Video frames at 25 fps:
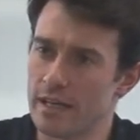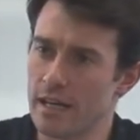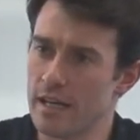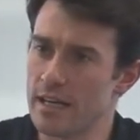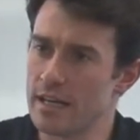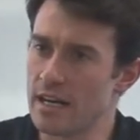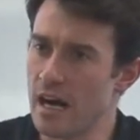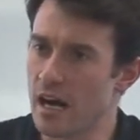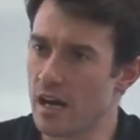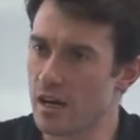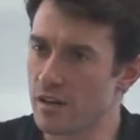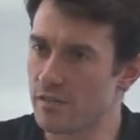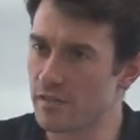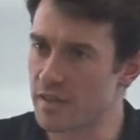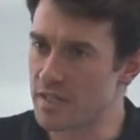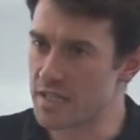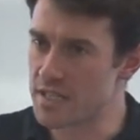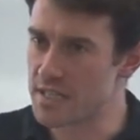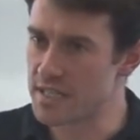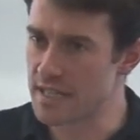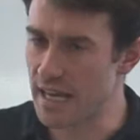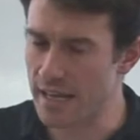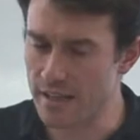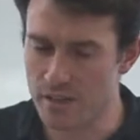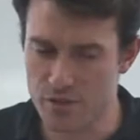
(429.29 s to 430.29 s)
in Harvey's
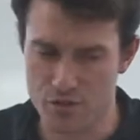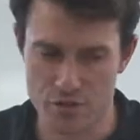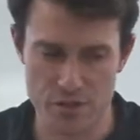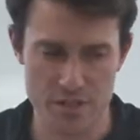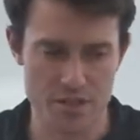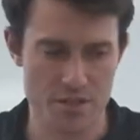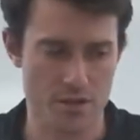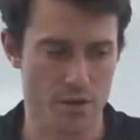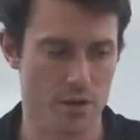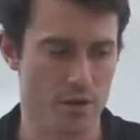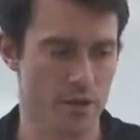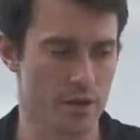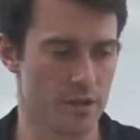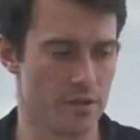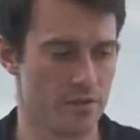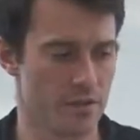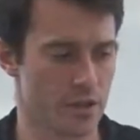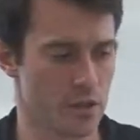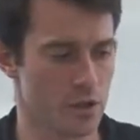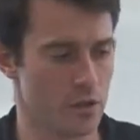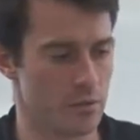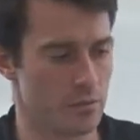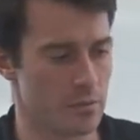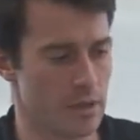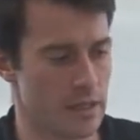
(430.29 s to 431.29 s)
secondary circuit of
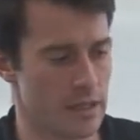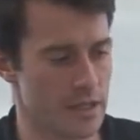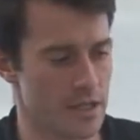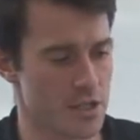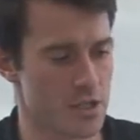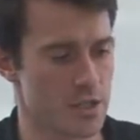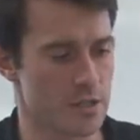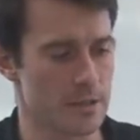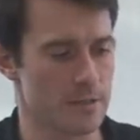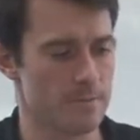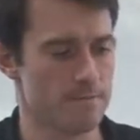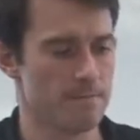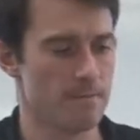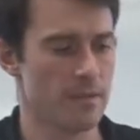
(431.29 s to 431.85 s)
accumulation.